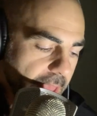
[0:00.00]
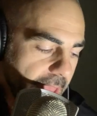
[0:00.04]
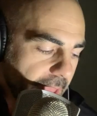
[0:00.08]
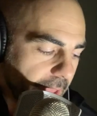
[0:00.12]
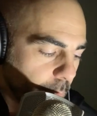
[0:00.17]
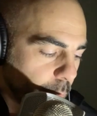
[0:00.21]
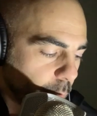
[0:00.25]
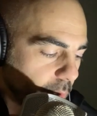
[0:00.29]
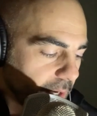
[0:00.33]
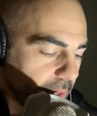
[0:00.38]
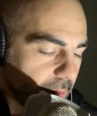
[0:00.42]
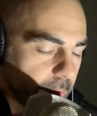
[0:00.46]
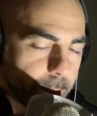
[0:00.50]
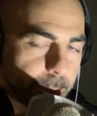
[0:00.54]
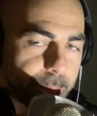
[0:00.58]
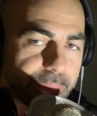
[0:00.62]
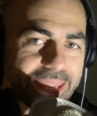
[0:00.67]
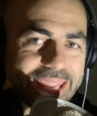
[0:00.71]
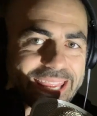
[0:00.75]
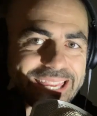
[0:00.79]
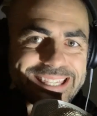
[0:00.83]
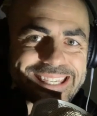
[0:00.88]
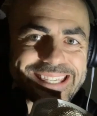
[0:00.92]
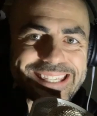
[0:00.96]
And one of the
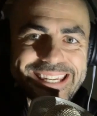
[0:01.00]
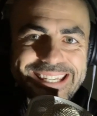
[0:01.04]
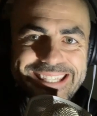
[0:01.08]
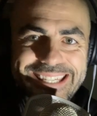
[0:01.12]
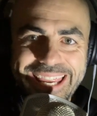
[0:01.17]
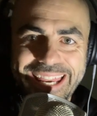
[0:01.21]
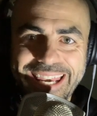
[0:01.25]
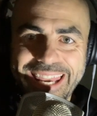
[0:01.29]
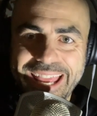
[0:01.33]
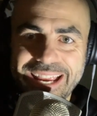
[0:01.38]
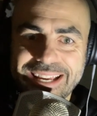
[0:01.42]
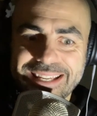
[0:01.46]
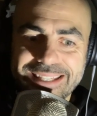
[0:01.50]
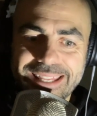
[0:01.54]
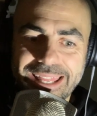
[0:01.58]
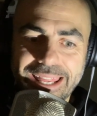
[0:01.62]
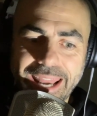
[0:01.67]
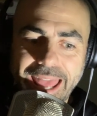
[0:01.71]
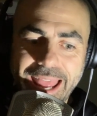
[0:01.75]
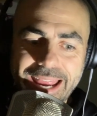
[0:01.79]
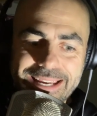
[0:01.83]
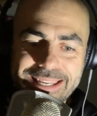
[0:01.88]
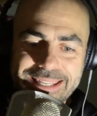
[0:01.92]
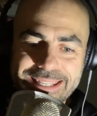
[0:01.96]
biggest disconnects that
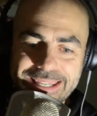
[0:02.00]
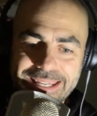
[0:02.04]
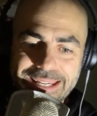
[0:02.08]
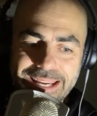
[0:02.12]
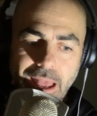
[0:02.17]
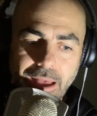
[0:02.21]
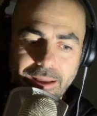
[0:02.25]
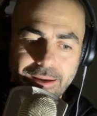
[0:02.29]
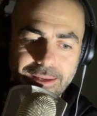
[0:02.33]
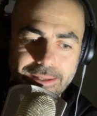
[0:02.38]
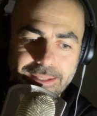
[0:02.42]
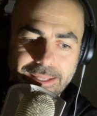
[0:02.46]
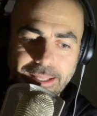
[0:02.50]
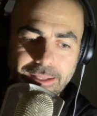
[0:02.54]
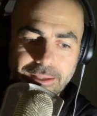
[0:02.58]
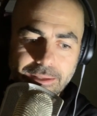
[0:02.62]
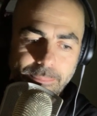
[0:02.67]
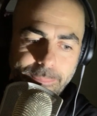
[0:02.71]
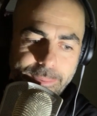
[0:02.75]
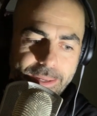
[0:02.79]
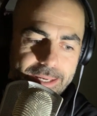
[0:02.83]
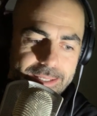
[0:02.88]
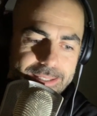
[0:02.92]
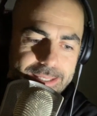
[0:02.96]
I see on a daily
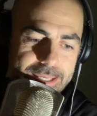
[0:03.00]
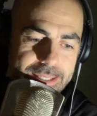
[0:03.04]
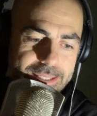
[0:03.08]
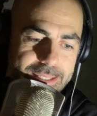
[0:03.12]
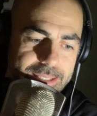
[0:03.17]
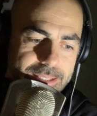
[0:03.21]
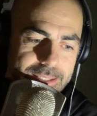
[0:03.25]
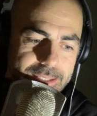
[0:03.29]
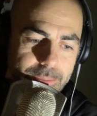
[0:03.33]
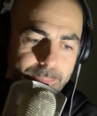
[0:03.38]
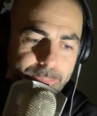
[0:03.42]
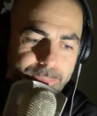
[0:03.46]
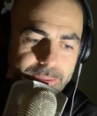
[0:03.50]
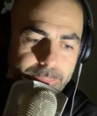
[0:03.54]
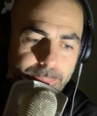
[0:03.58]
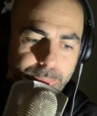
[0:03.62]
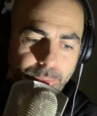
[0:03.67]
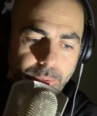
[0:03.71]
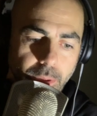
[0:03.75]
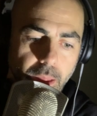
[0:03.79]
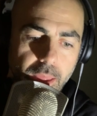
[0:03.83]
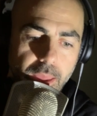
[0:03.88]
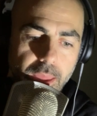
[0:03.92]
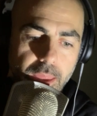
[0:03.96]
basis is the
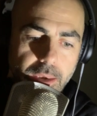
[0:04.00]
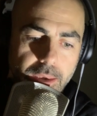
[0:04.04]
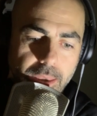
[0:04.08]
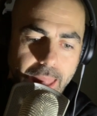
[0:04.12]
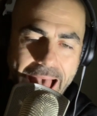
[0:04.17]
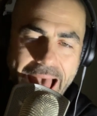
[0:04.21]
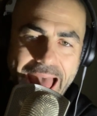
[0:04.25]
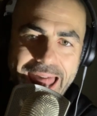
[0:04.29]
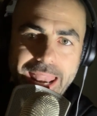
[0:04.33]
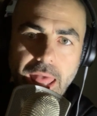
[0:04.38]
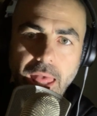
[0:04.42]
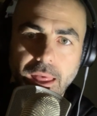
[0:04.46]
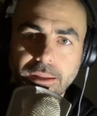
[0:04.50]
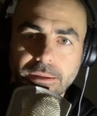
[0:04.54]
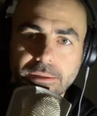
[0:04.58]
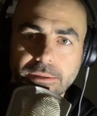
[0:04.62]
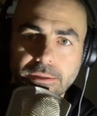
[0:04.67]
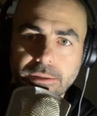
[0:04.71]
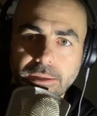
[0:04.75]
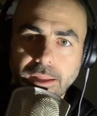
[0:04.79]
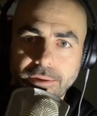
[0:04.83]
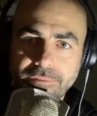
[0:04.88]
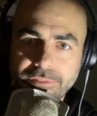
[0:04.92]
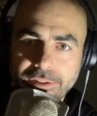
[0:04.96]
people not
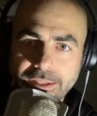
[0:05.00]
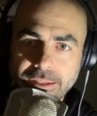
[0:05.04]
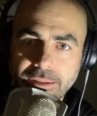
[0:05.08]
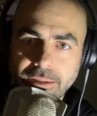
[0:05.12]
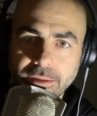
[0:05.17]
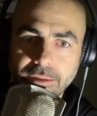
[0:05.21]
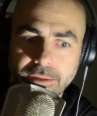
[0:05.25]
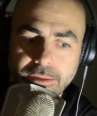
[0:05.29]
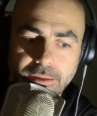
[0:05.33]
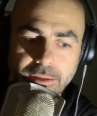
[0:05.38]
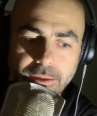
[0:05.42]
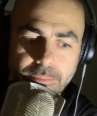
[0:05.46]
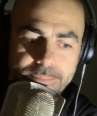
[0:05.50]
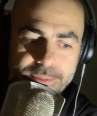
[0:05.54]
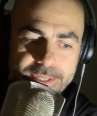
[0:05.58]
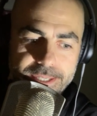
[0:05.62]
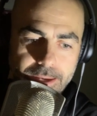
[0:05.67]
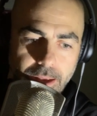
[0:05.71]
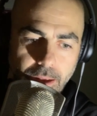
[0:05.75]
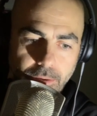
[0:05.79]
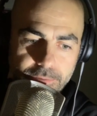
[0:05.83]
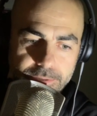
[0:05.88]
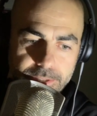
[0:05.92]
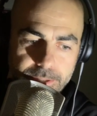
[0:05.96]
loving
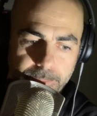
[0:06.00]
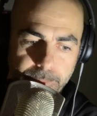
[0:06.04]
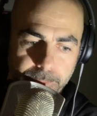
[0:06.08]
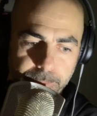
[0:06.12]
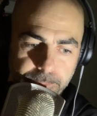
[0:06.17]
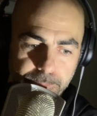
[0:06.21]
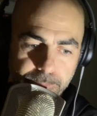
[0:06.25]
themselves.